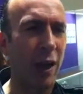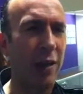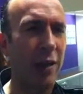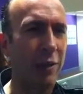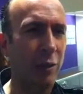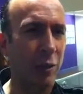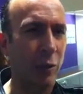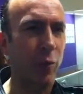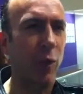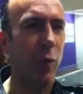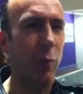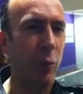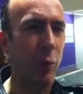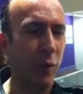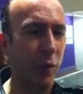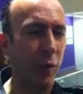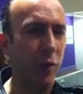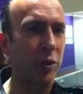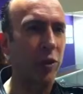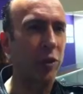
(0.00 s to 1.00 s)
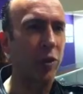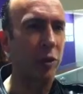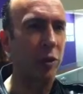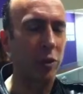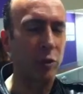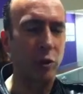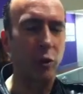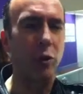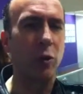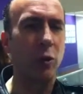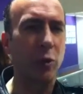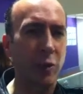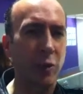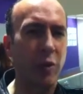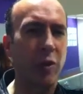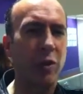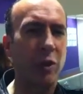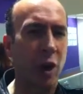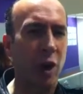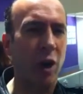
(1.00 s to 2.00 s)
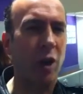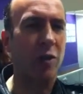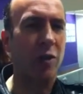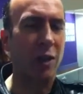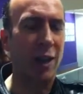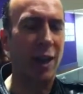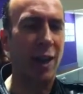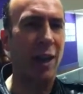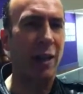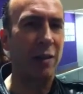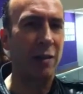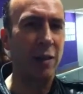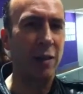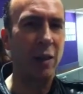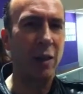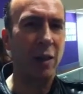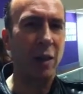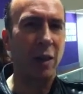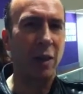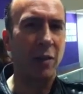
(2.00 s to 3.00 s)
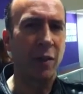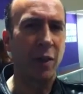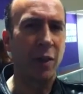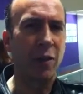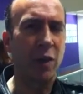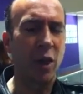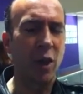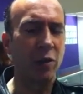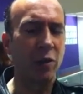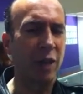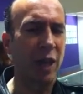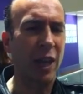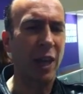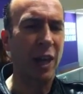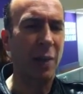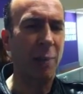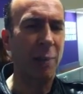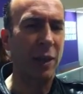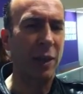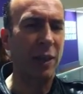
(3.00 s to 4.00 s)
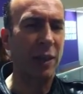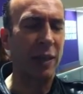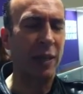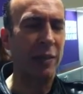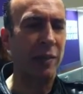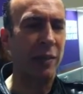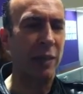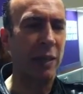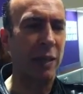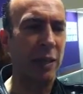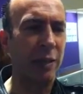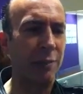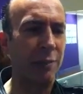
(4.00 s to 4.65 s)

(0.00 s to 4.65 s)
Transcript: it's a real privilege to do these talks at this code camp, and